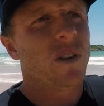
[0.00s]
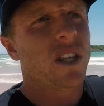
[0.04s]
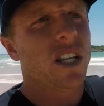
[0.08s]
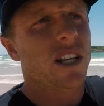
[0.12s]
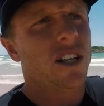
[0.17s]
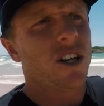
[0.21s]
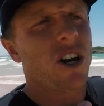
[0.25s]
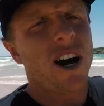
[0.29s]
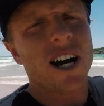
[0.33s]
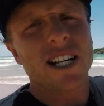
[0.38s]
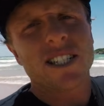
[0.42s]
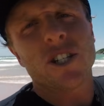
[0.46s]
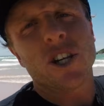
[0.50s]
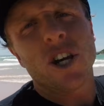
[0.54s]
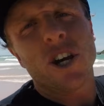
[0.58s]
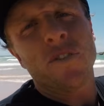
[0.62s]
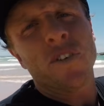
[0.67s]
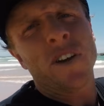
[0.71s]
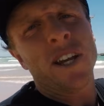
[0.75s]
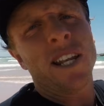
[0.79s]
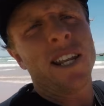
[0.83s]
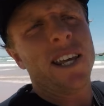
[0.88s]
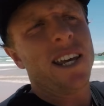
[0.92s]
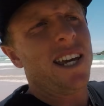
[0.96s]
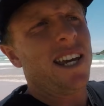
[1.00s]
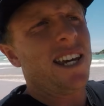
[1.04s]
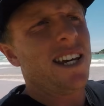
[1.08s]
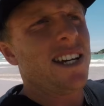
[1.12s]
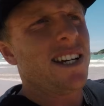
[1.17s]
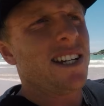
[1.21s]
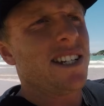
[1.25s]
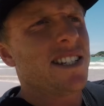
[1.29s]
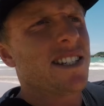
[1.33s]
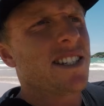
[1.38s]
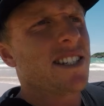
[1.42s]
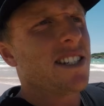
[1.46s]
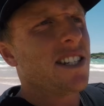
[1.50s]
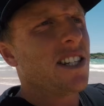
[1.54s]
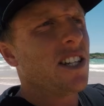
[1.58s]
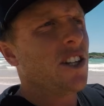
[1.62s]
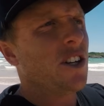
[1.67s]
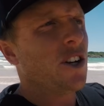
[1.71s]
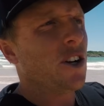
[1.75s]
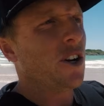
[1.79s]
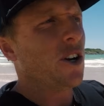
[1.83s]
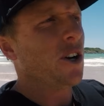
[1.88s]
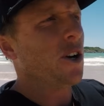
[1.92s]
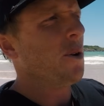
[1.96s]
kite surfing is,
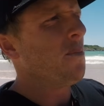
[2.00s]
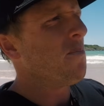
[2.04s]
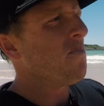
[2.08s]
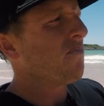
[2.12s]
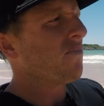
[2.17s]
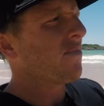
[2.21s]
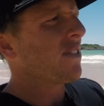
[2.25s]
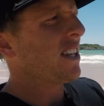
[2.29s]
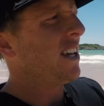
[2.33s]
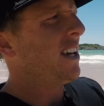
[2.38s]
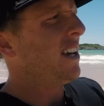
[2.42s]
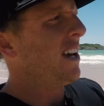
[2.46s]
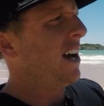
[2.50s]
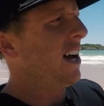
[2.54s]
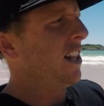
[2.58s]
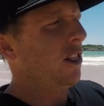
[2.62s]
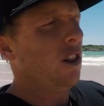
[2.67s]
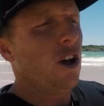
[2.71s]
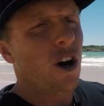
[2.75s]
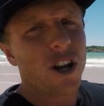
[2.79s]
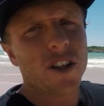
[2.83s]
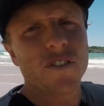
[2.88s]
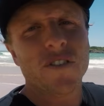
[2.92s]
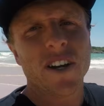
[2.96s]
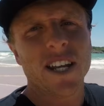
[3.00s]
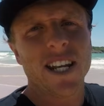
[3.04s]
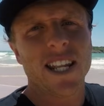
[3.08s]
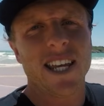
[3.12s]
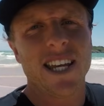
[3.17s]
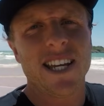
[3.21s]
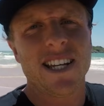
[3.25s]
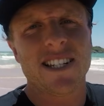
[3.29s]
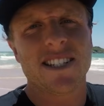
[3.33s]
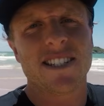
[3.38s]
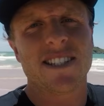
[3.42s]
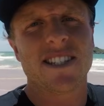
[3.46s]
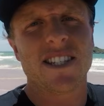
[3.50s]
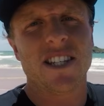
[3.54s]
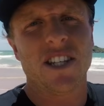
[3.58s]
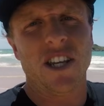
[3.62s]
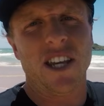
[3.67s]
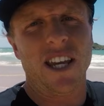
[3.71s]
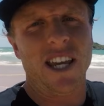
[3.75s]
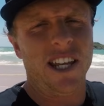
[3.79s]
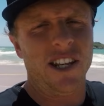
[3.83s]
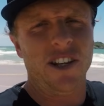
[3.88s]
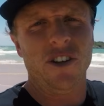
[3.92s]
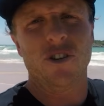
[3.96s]
a lot of it is
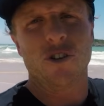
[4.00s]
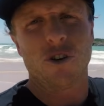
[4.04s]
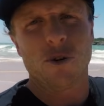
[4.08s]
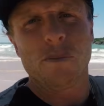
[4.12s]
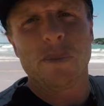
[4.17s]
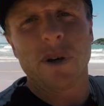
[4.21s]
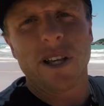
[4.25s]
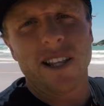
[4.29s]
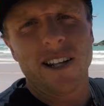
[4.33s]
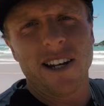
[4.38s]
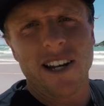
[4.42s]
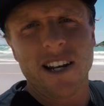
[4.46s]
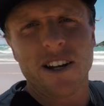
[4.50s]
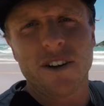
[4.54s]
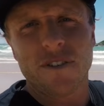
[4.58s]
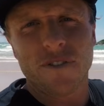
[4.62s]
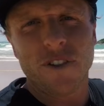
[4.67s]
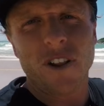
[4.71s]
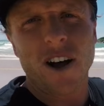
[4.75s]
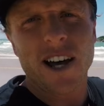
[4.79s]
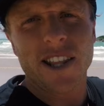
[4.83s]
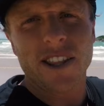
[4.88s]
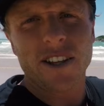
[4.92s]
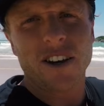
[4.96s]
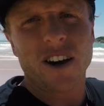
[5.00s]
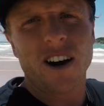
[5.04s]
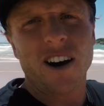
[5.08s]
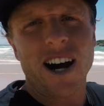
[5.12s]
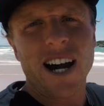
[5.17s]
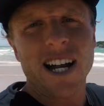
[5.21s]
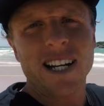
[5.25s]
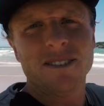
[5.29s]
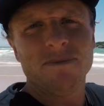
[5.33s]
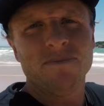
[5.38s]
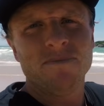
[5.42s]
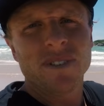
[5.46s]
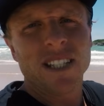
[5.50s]
in your ability to fly the kite.